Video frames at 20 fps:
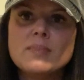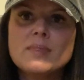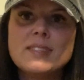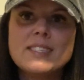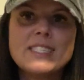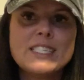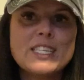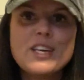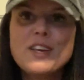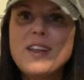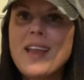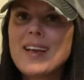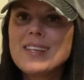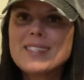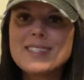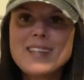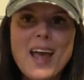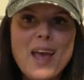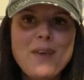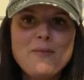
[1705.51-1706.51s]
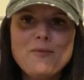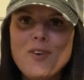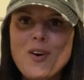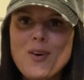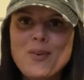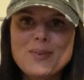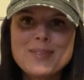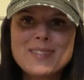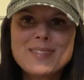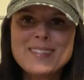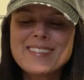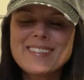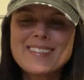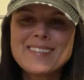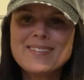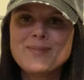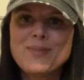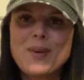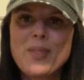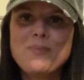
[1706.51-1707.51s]
See you next time, folks,
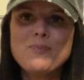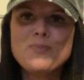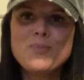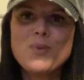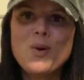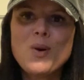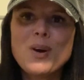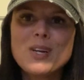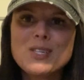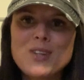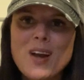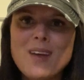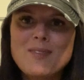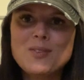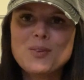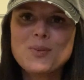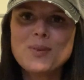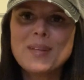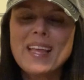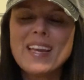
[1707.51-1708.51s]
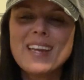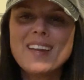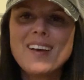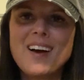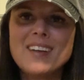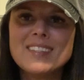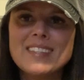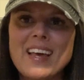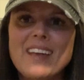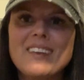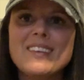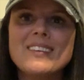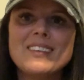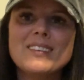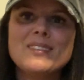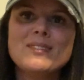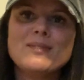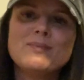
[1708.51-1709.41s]
with more travel related content.